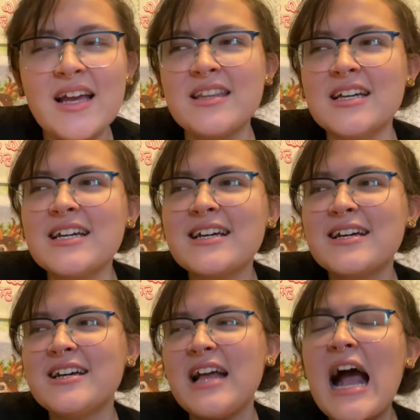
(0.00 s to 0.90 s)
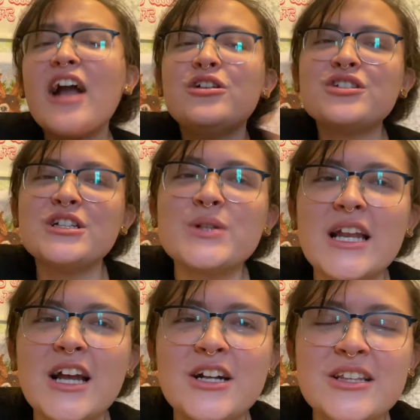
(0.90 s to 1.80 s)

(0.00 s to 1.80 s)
And like, I usually do get it under